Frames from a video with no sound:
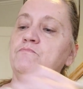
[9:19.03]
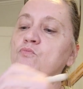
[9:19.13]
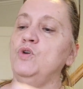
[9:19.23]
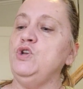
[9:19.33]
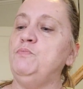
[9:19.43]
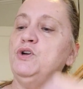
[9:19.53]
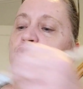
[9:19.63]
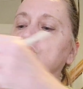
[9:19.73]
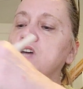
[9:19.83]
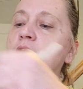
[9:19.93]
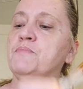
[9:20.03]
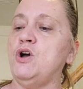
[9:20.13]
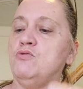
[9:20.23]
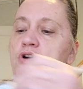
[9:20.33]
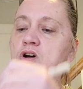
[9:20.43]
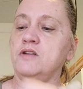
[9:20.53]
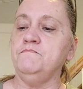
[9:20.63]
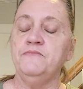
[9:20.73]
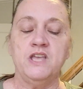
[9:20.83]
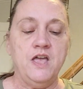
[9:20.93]
when you put your top coat on,
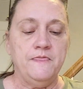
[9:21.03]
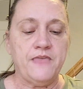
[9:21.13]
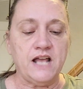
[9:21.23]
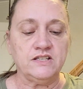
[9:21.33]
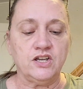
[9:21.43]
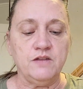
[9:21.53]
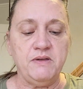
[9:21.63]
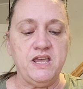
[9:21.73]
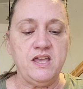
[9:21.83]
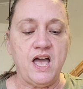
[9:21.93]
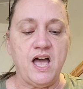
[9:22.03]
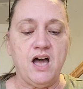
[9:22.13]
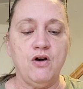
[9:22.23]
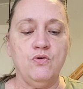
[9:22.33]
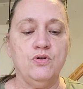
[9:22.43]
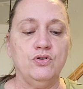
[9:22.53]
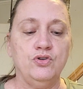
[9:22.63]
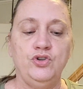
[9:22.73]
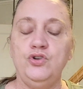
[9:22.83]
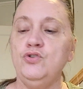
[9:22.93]
that's going to be how
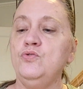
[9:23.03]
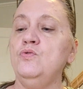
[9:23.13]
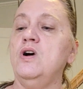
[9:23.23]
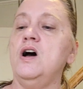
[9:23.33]
you